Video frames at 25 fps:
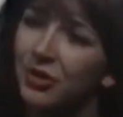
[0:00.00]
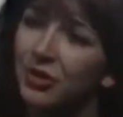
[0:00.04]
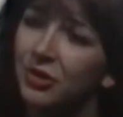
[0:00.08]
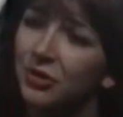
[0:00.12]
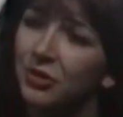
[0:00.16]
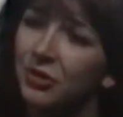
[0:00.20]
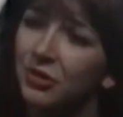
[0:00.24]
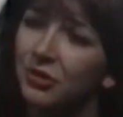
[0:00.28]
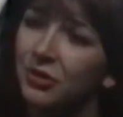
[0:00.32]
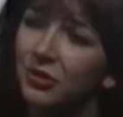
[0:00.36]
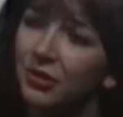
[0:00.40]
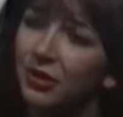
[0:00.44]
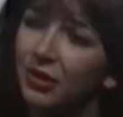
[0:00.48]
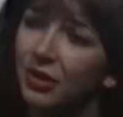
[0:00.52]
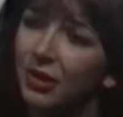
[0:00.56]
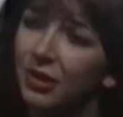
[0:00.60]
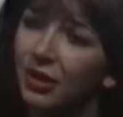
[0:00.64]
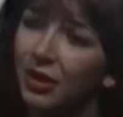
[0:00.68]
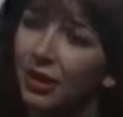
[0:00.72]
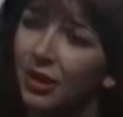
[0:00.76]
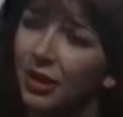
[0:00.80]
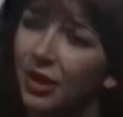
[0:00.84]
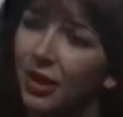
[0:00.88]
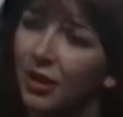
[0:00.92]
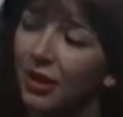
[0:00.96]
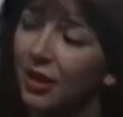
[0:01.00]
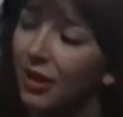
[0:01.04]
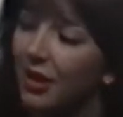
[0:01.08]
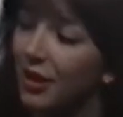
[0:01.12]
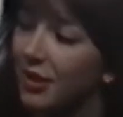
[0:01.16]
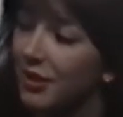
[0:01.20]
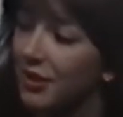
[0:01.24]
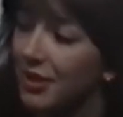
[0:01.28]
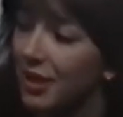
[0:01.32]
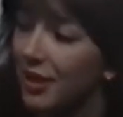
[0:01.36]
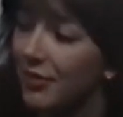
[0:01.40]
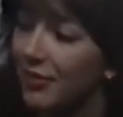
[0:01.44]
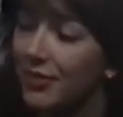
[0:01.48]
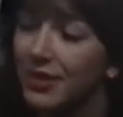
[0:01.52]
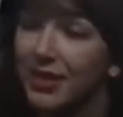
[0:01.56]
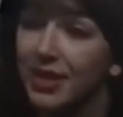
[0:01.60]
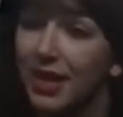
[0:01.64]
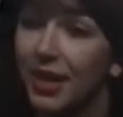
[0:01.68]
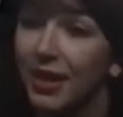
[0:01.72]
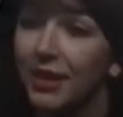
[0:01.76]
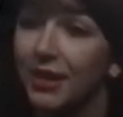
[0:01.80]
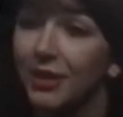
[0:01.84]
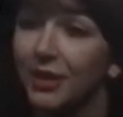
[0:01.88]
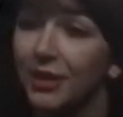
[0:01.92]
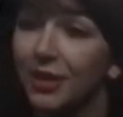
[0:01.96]
do, and I like to have a
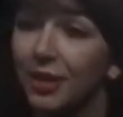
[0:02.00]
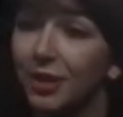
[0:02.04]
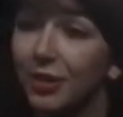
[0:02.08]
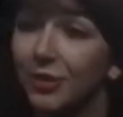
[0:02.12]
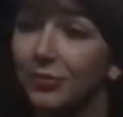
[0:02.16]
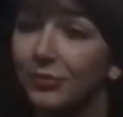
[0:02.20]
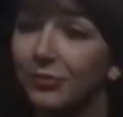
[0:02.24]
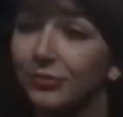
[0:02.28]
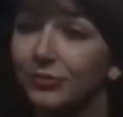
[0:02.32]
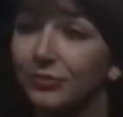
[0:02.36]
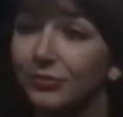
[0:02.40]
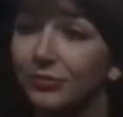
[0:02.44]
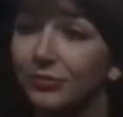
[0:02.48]
say in it.